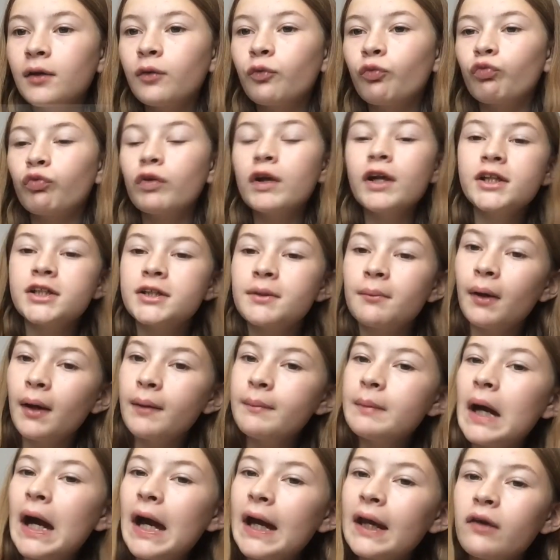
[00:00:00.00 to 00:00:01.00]
and reach in
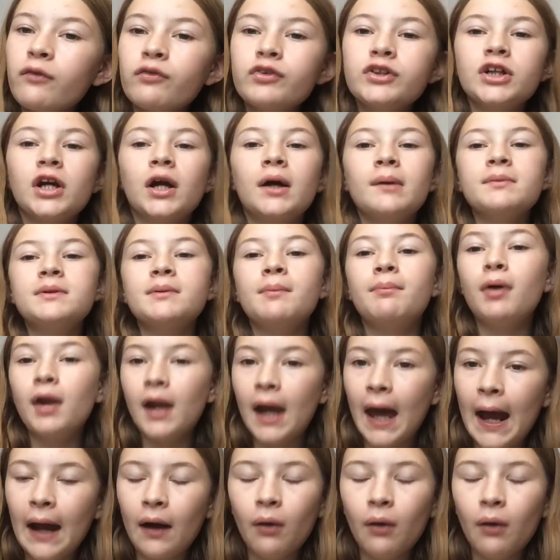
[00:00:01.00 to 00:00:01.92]
my bag every time to pull it